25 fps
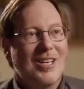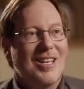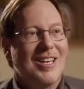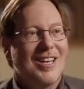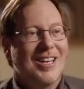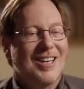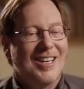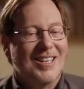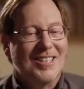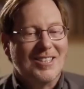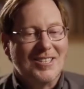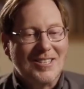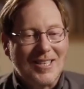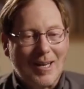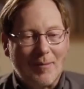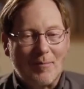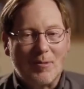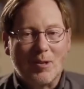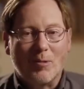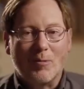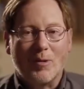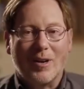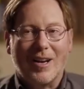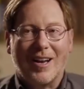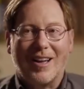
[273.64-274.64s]
he can
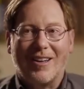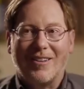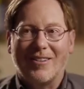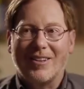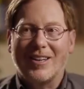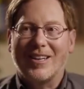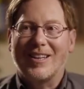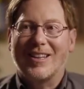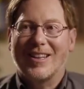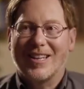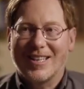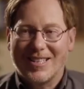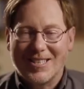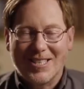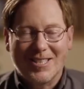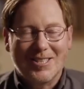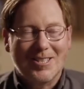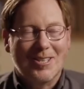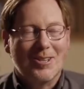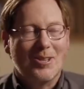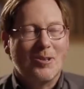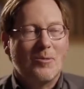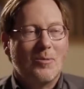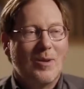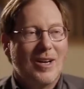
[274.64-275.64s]
accept the reality, this
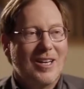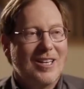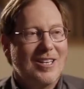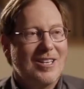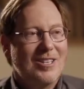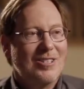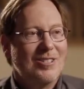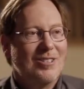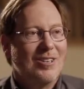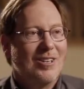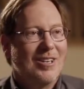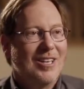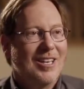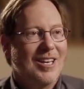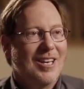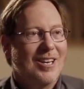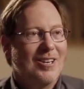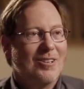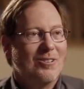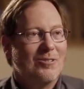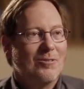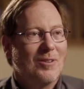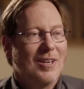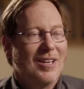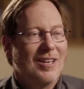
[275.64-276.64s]
isn't the way he's going to get
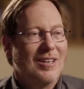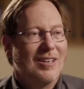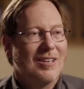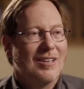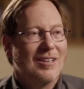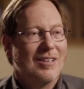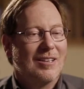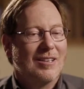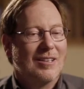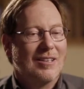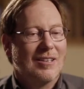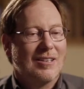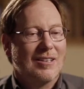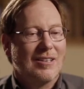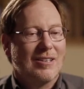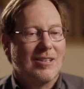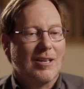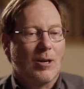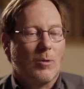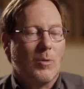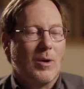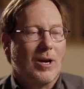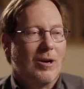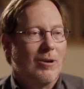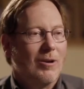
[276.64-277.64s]
a drink,
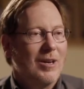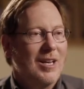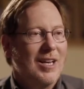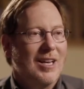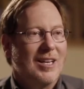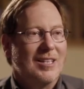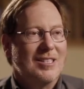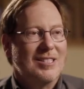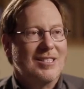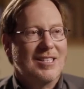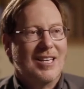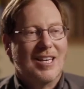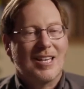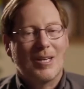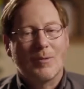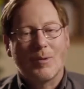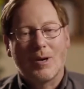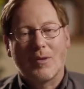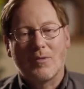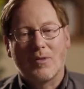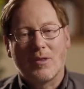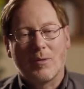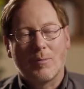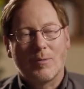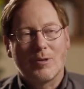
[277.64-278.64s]
the quicker he can stand
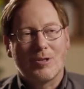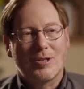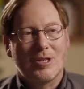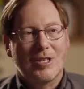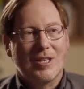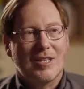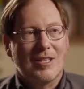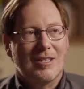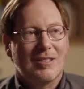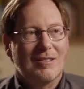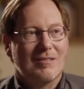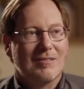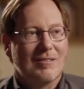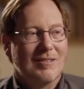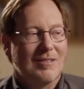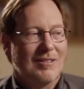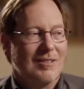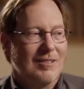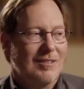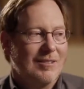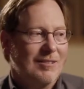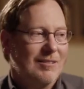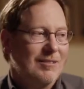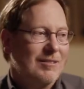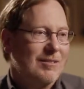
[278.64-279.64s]
away from the machine,
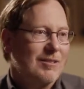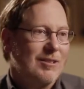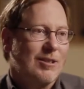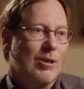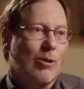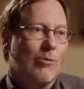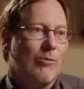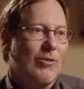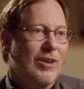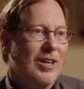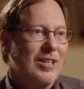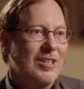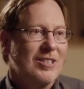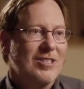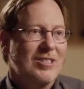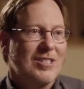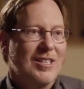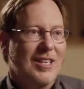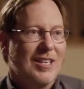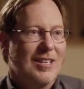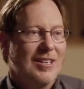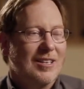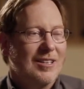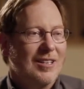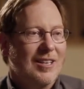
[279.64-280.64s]
go find a
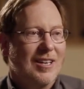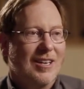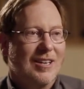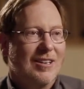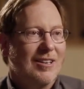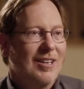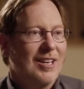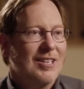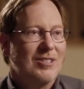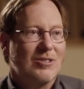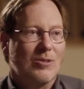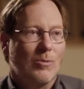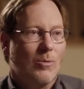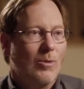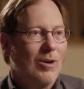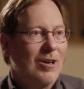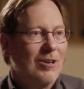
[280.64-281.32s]
sink and get a glass of